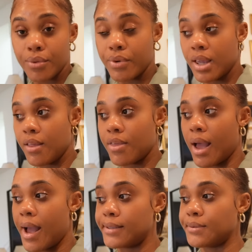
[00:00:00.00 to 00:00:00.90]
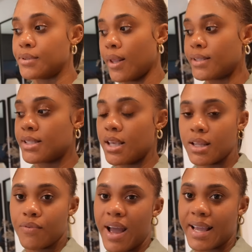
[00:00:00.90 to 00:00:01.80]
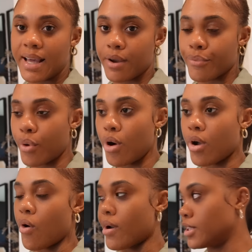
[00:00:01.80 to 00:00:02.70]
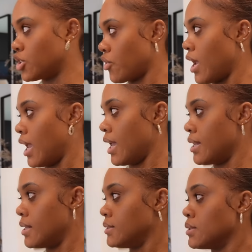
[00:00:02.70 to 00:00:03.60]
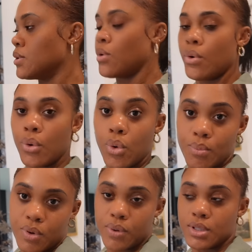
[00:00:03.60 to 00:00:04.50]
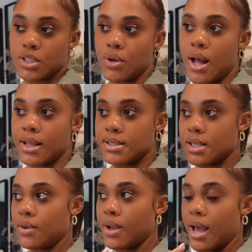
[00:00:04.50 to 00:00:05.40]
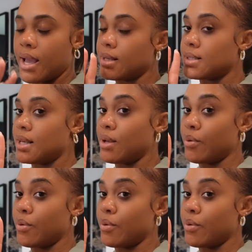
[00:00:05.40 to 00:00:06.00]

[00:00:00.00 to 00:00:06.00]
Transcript: the wreath and seeing if I get a rug or a tray in home goods so i'll see you guys